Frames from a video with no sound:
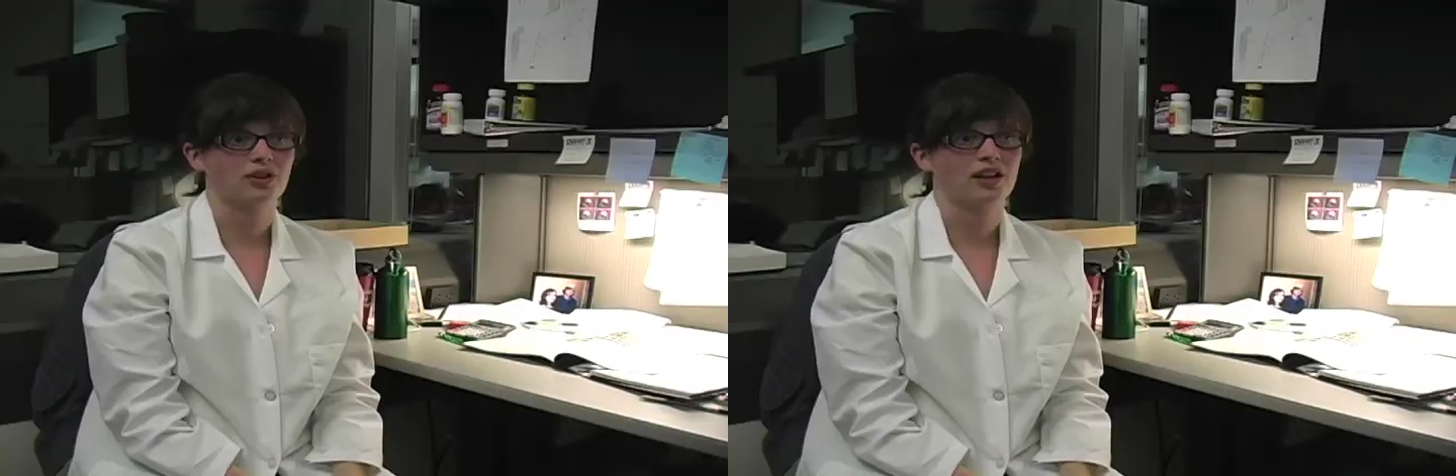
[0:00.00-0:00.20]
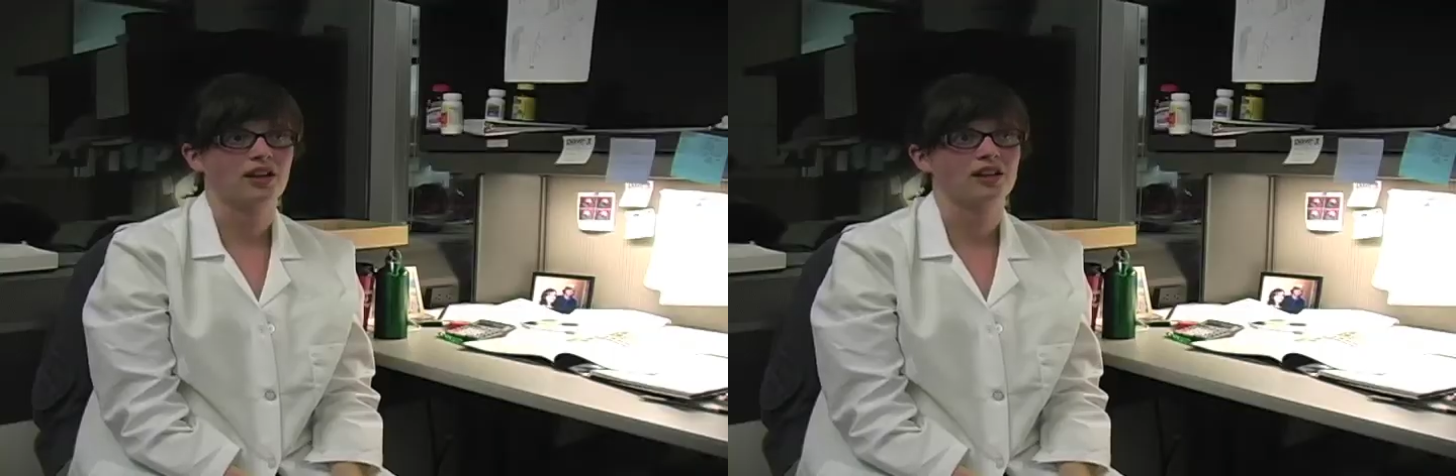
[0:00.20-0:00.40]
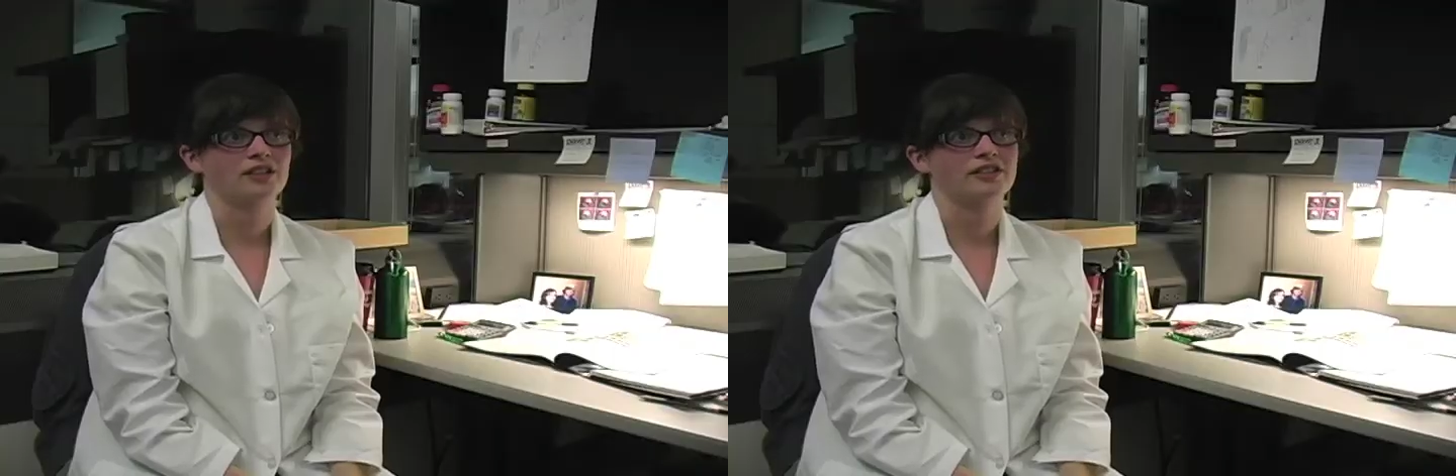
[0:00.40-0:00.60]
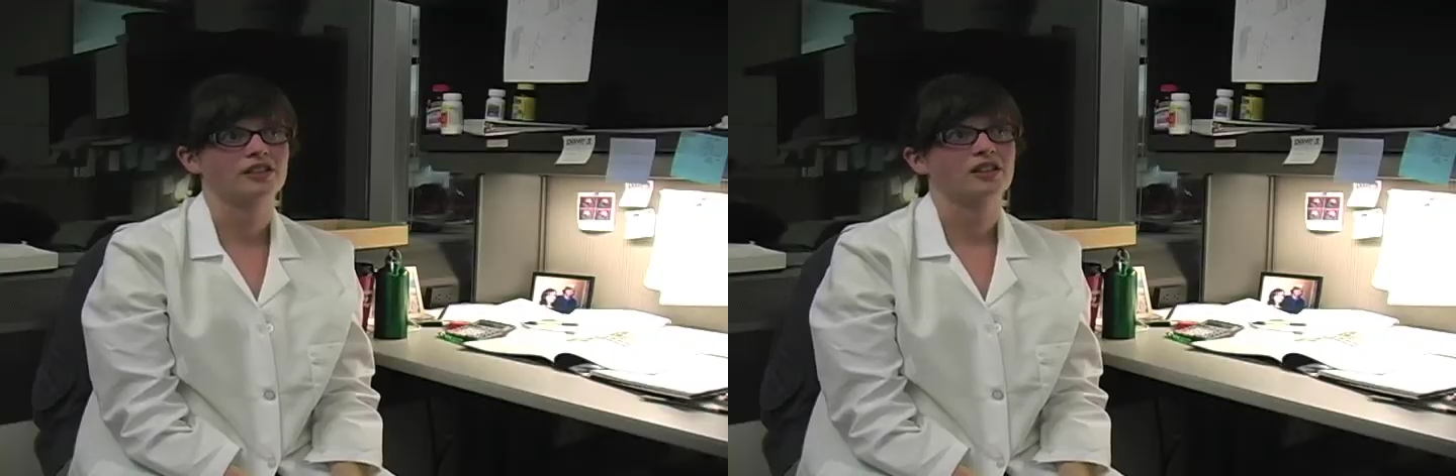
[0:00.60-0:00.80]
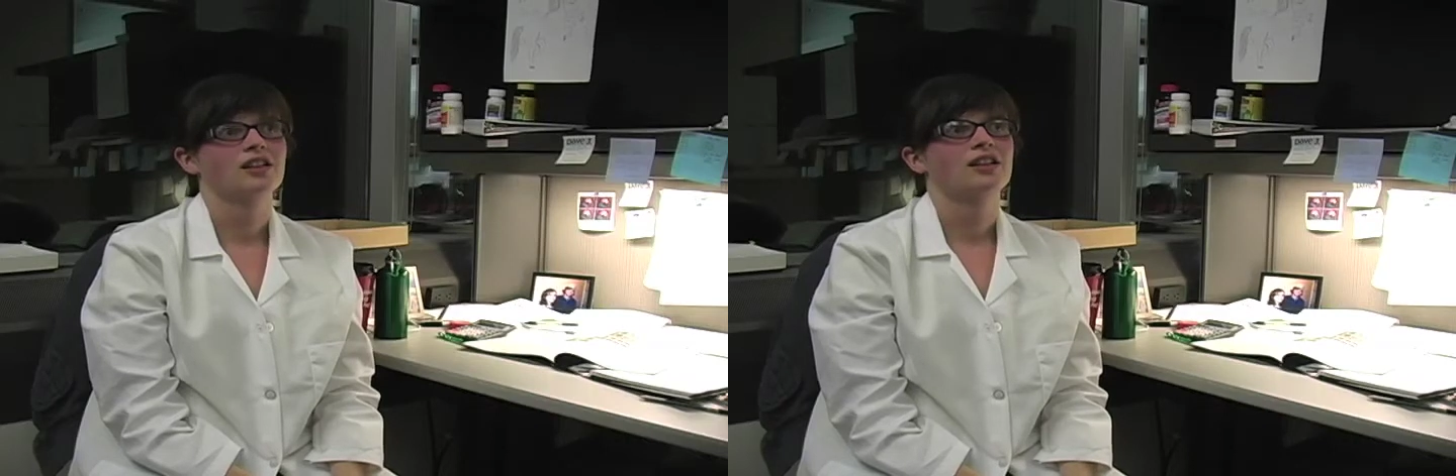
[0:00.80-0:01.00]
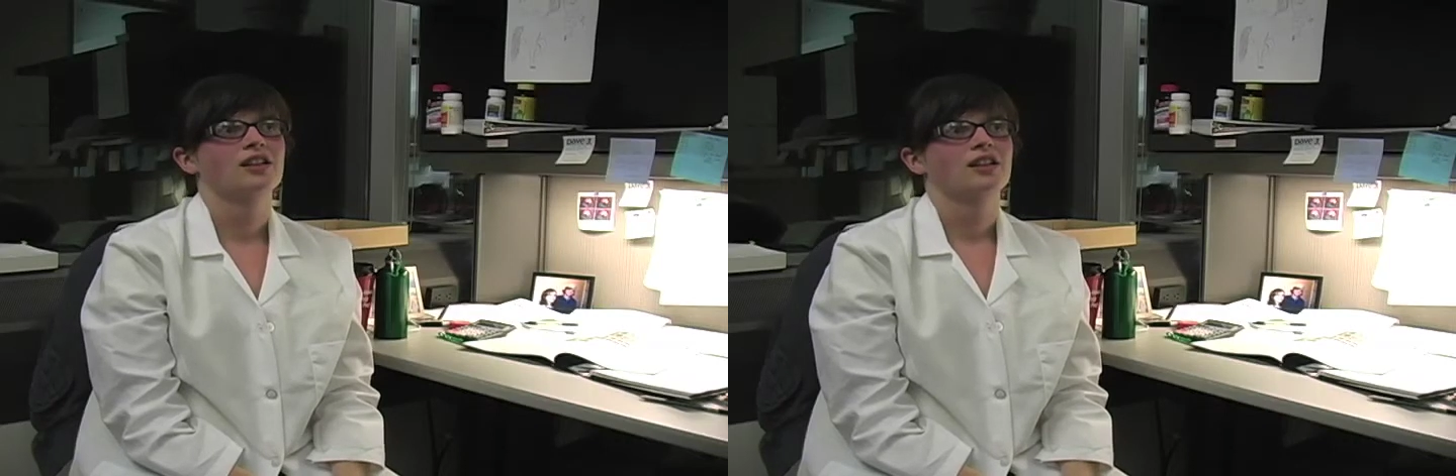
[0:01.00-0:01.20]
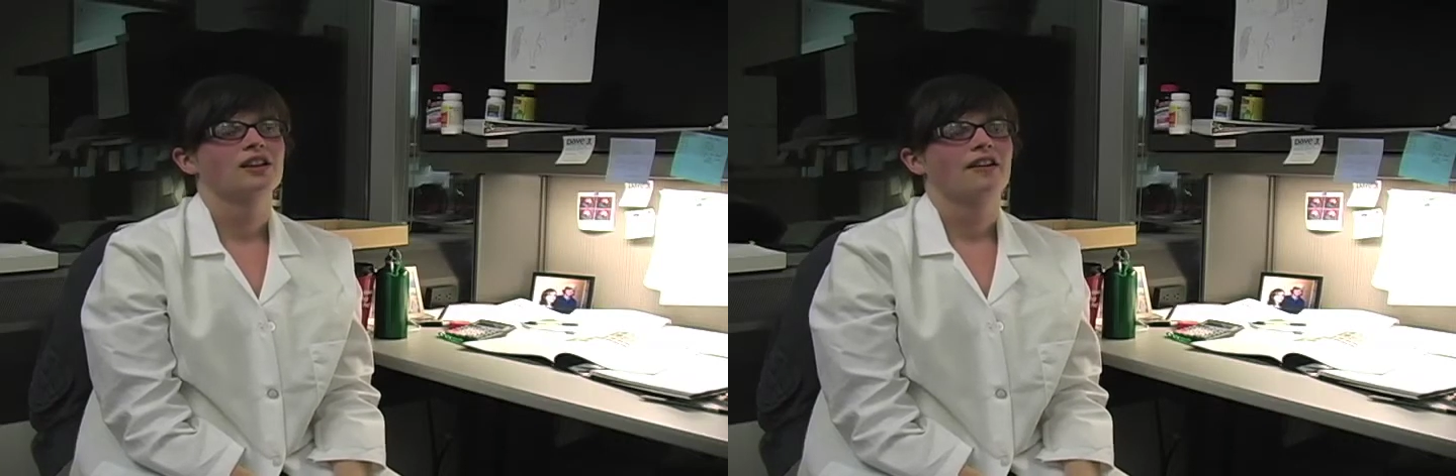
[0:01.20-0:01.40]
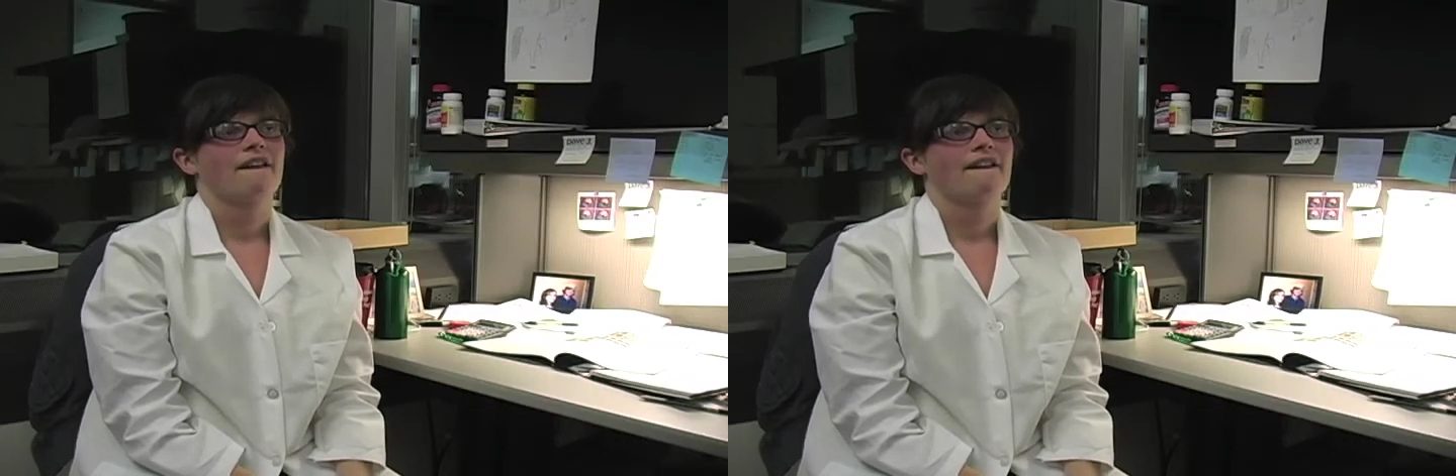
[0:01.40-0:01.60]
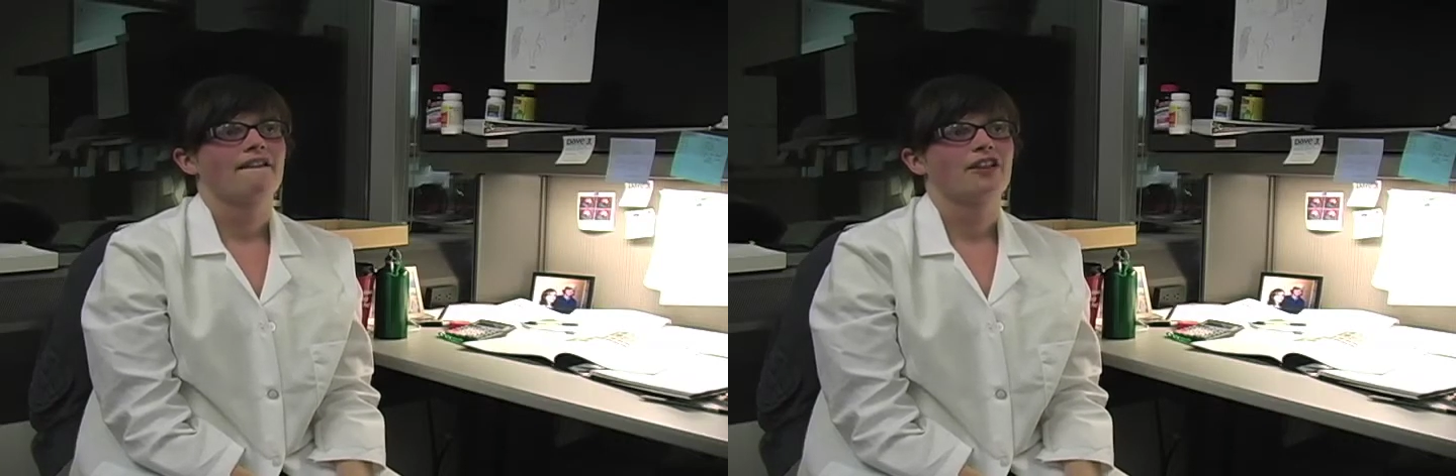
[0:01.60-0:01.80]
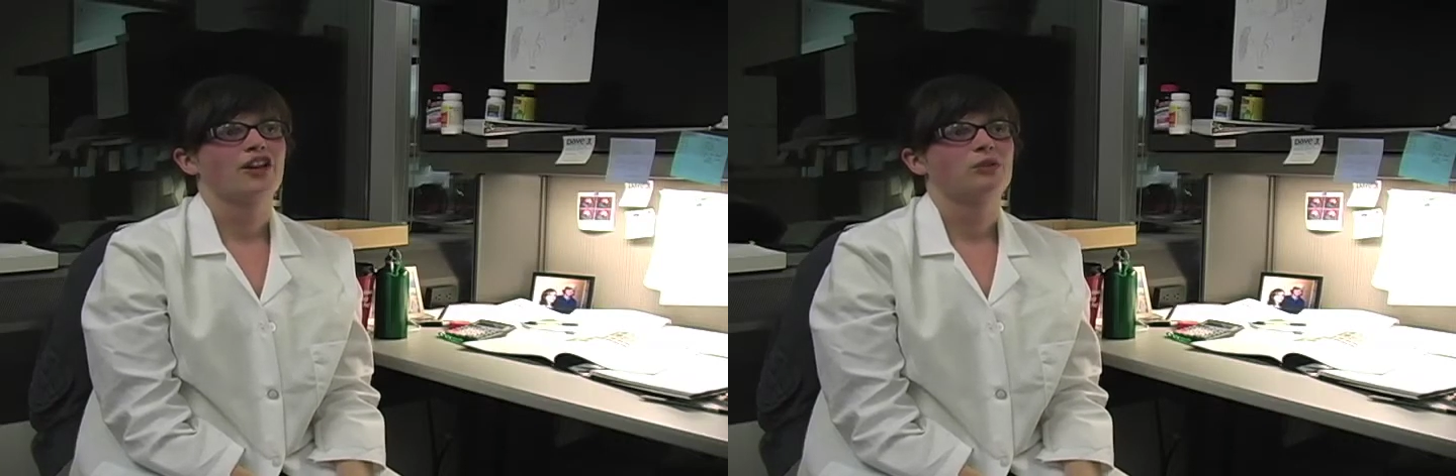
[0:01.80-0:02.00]
and
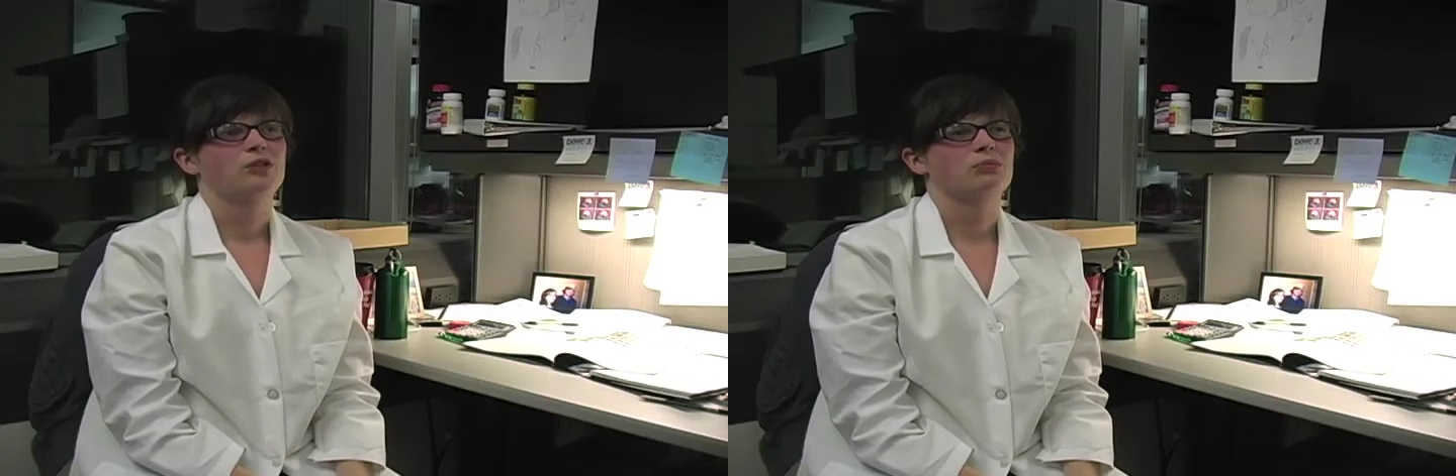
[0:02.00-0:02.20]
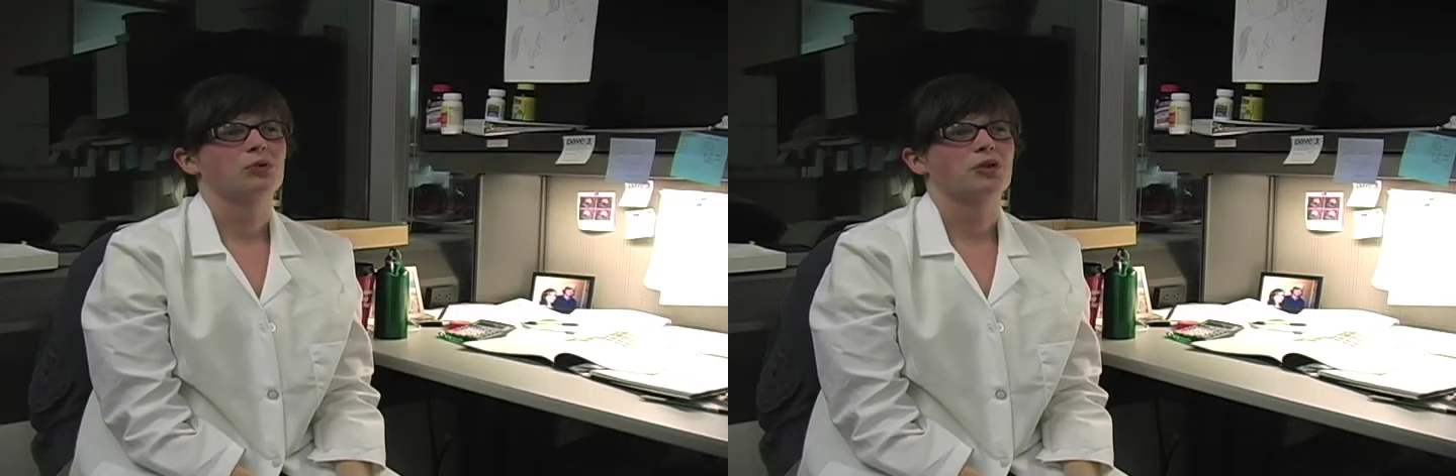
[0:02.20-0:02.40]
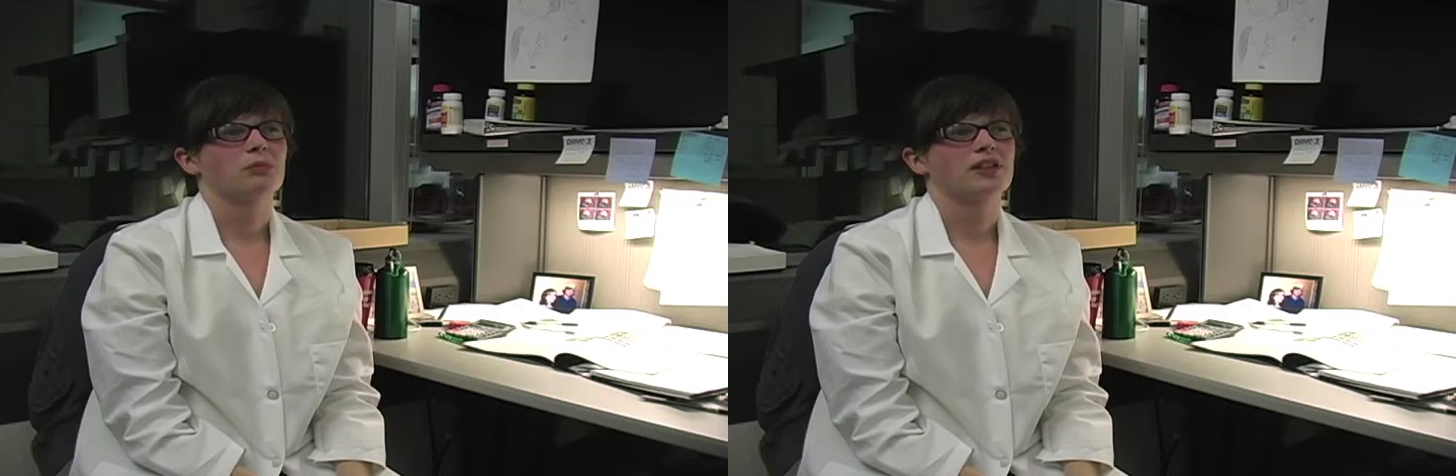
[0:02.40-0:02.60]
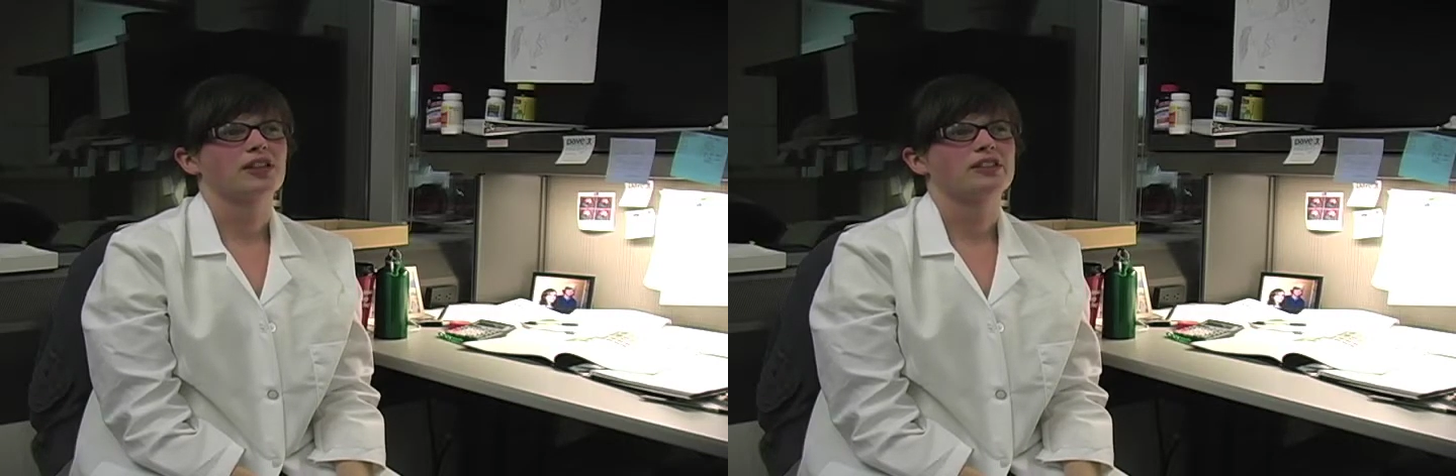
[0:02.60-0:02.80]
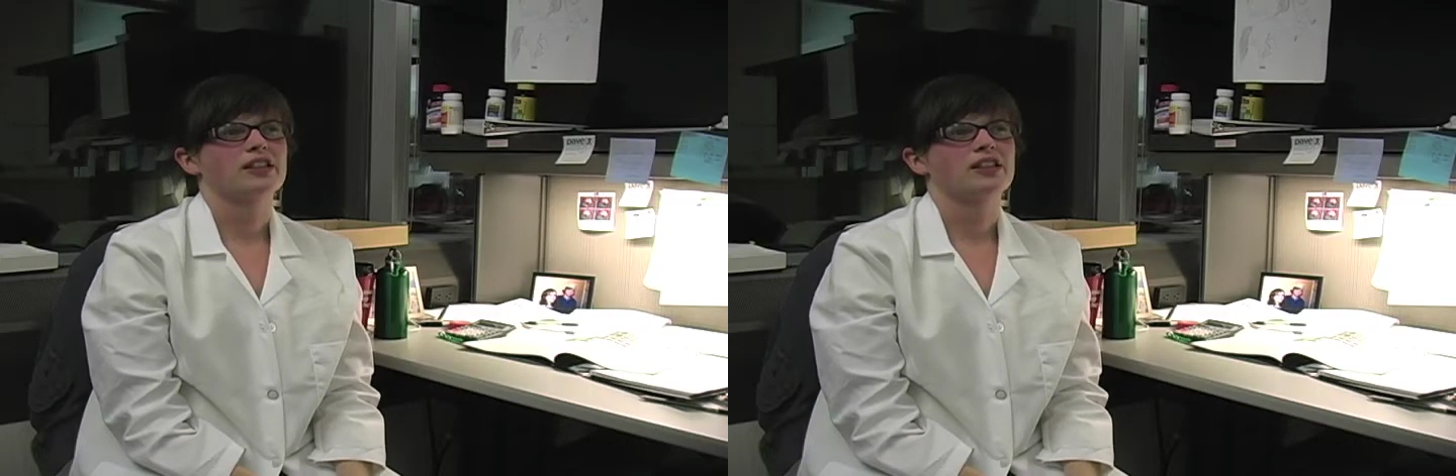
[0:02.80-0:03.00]
it was more because I